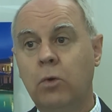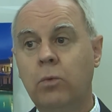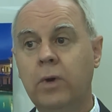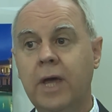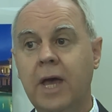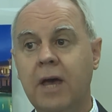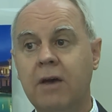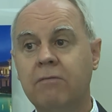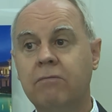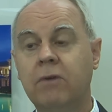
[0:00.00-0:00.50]

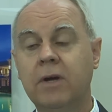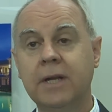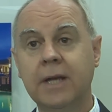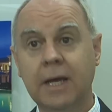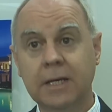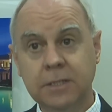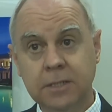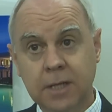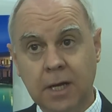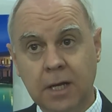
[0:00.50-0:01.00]
We have one
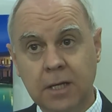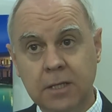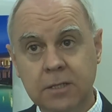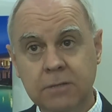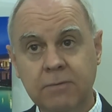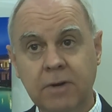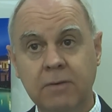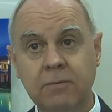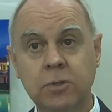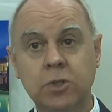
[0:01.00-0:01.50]

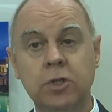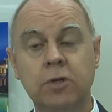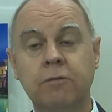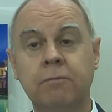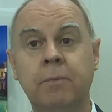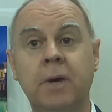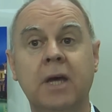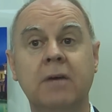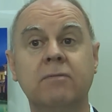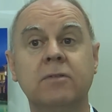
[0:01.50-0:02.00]
restaurant where we
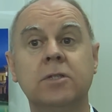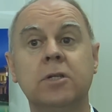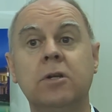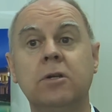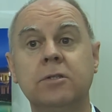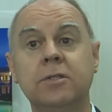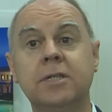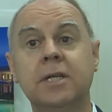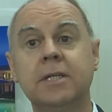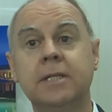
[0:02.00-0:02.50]
serve breakfast,
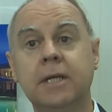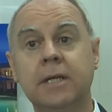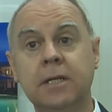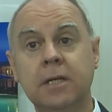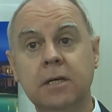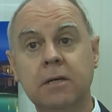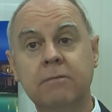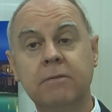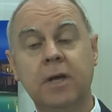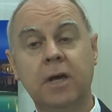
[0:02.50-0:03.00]
lunch, and
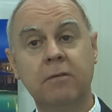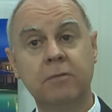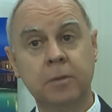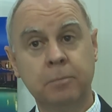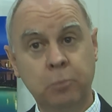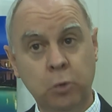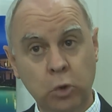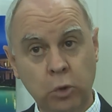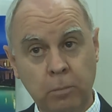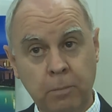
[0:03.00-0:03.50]
dinner. We have
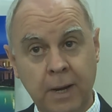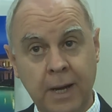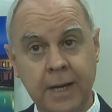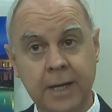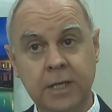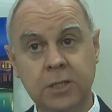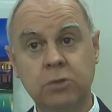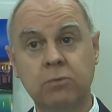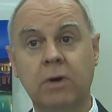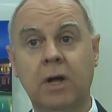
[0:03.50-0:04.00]
the pool bar
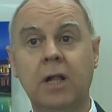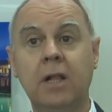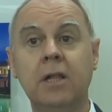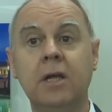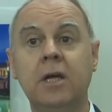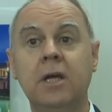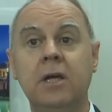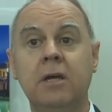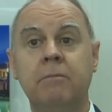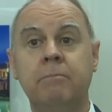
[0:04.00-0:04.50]
as well.
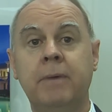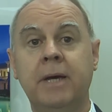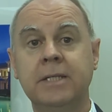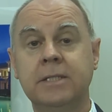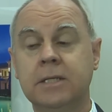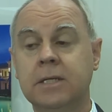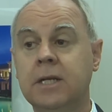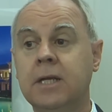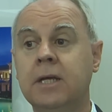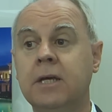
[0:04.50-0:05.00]

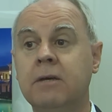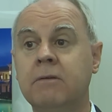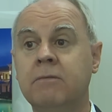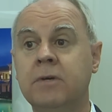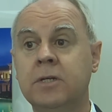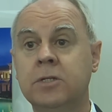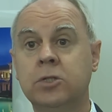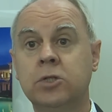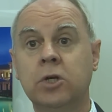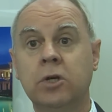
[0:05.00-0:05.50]
Basically,
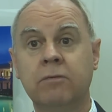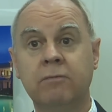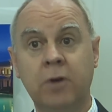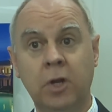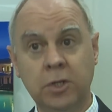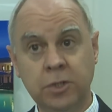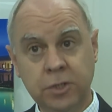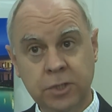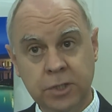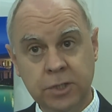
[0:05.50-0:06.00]
we serve
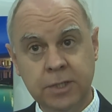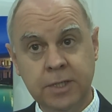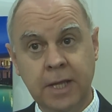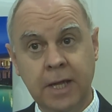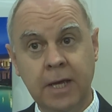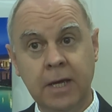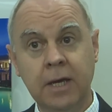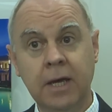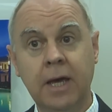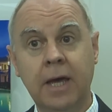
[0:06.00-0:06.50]
lunches
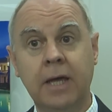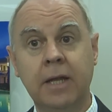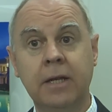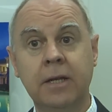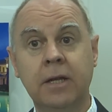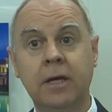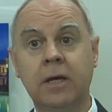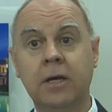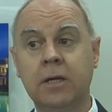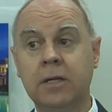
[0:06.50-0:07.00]
there
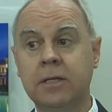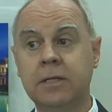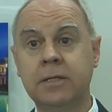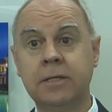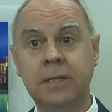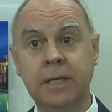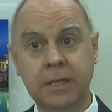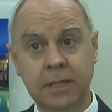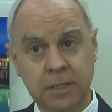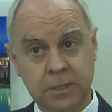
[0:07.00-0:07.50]
and
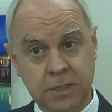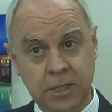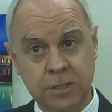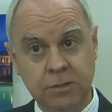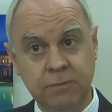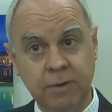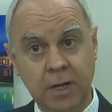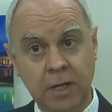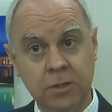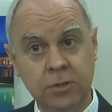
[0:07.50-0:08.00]
uh, dinners
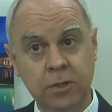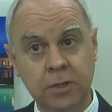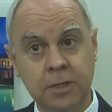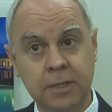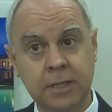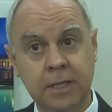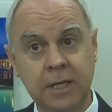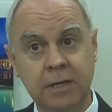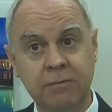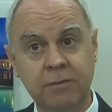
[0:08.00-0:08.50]
as well
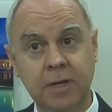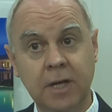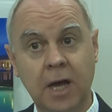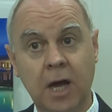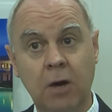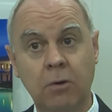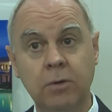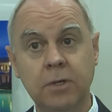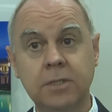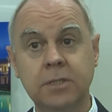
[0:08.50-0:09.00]
during the evening
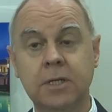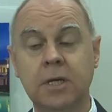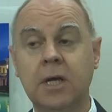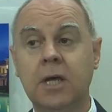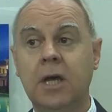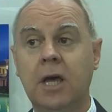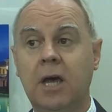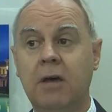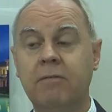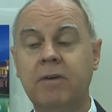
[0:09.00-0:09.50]
hours.
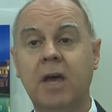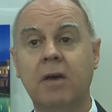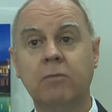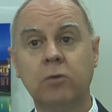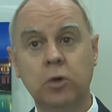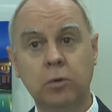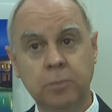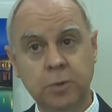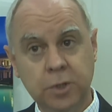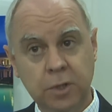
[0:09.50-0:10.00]
And we
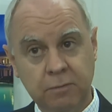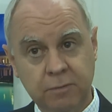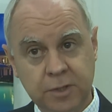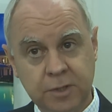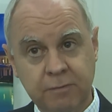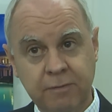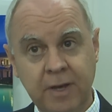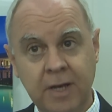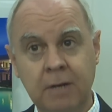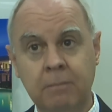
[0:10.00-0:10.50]
have room
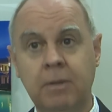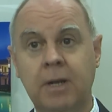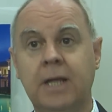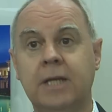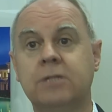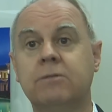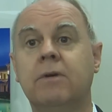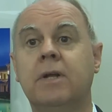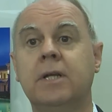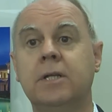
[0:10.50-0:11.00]
service available
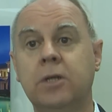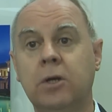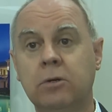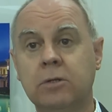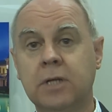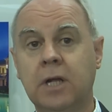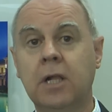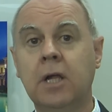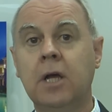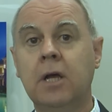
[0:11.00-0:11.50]
as well in the
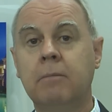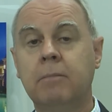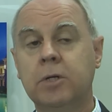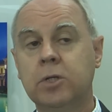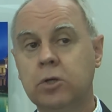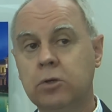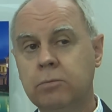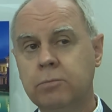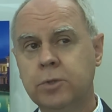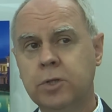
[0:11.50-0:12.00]
hotel.
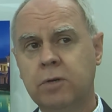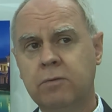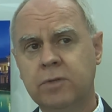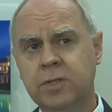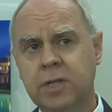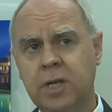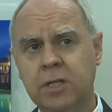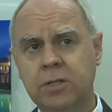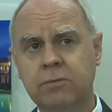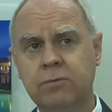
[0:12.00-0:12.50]
But room
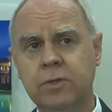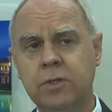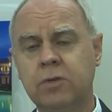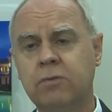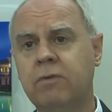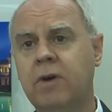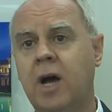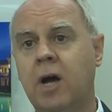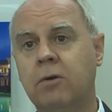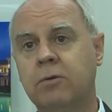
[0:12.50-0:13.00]
service is not
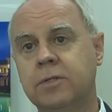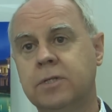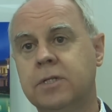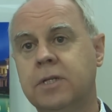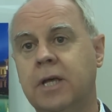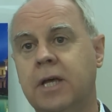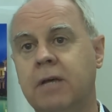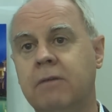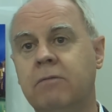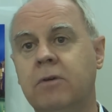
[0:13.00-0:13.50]
24 hours a
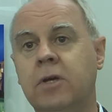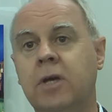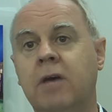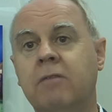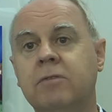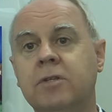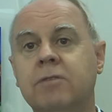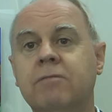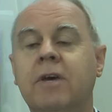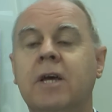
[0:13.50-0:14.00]
day. We
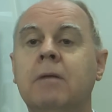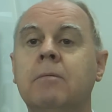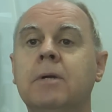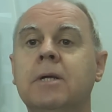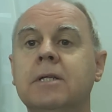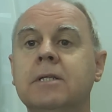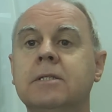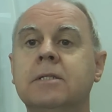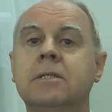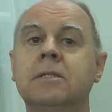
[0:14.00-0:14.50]
have it available
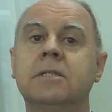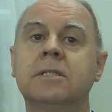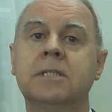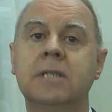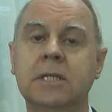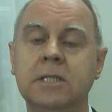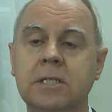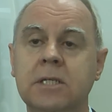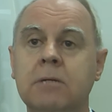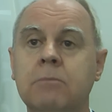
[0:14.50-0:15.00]
at
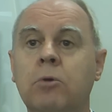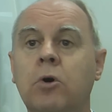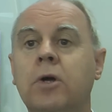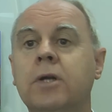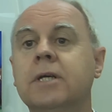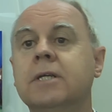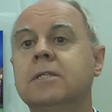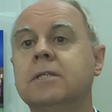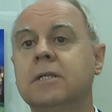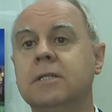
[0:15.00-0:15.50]
6 in the
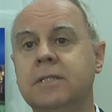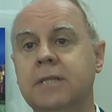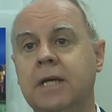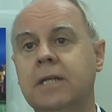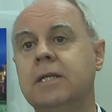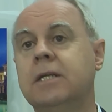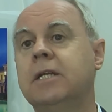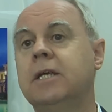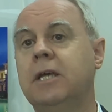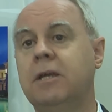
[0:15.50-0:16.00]
morning till
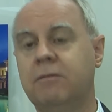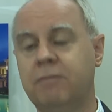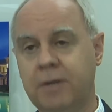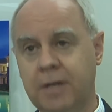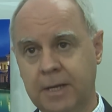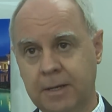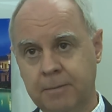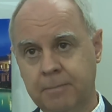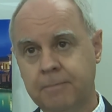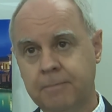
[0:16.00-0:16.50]
10 in the evening.